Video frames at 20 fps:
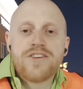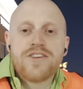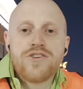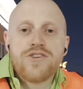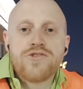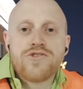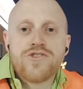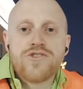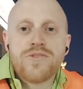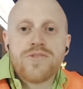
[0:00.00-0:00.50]

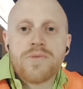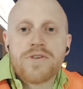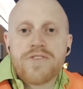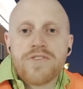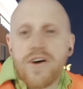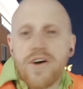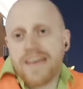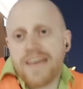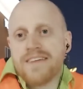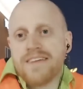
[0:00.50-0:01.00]
YouTubers.
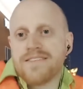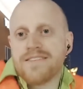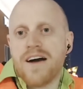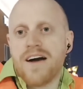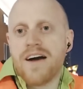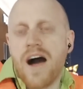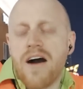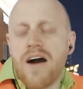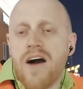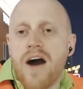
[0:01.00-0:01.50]
Okay, uh,
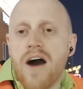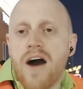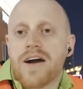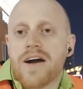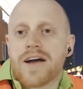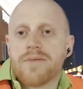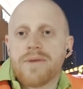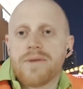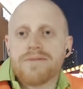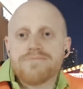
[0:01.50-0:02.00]
I'll, I'll, look
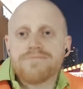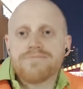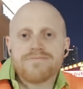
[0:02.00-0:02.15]
him up.